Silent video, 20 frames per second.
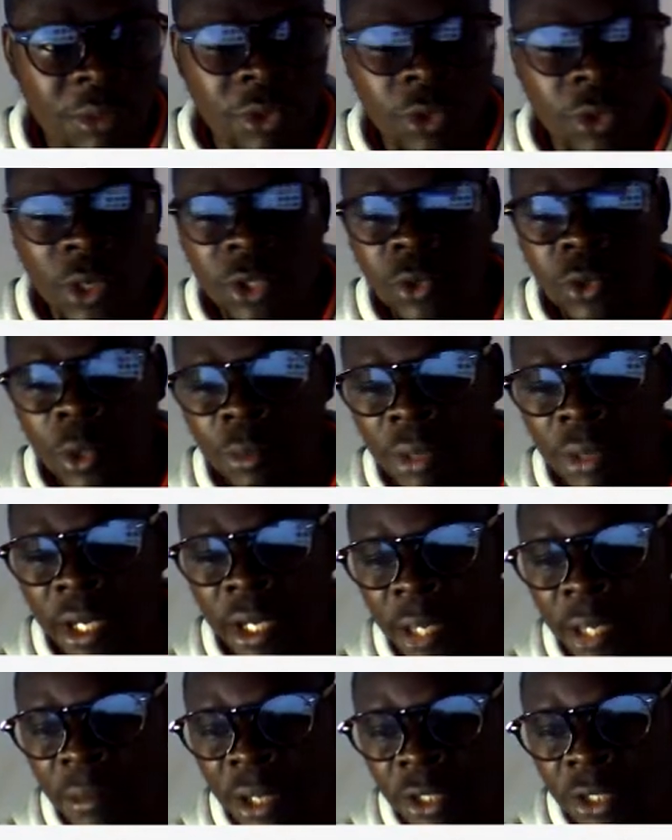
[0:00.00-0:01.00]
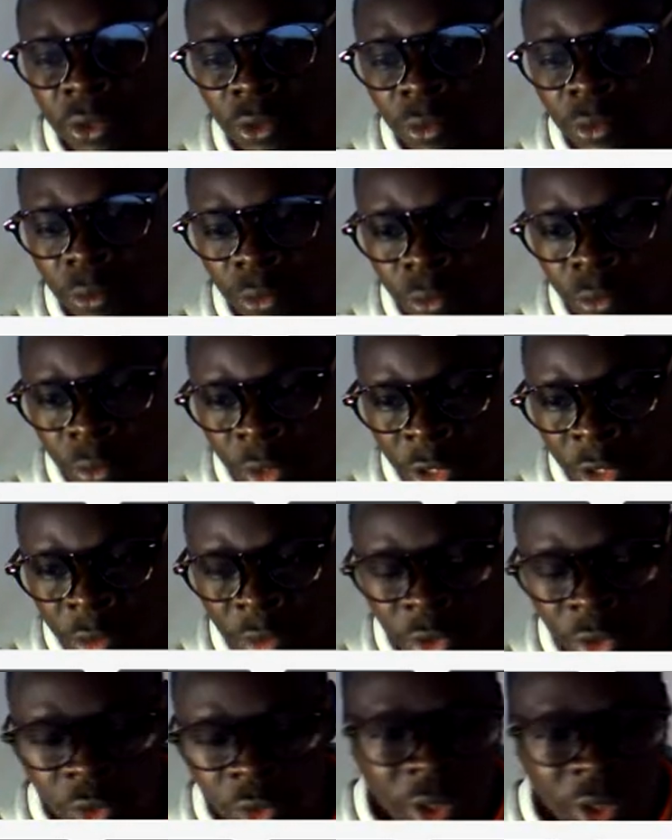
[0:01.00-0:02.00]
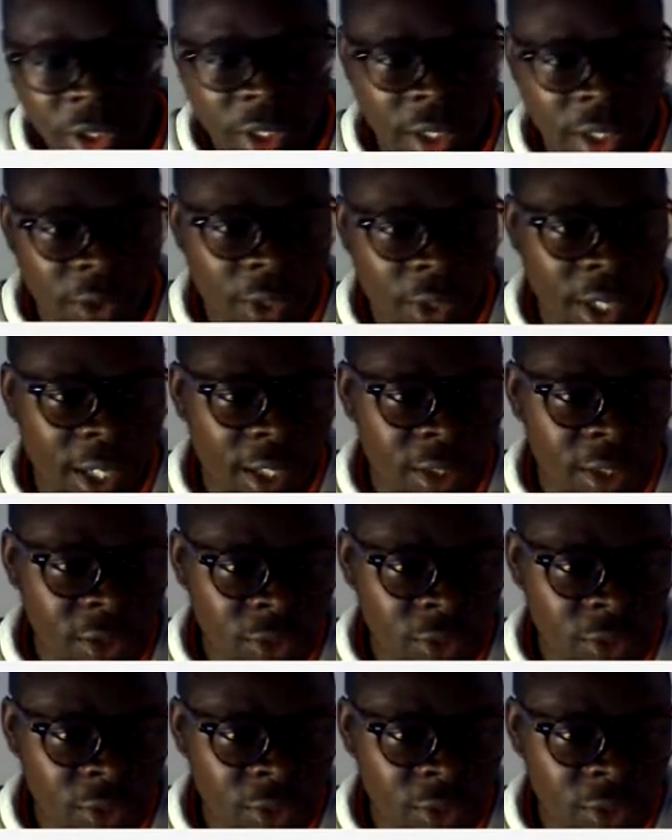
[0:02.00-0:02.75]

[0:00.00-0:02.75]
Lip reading: want to apply a button in between here. You can use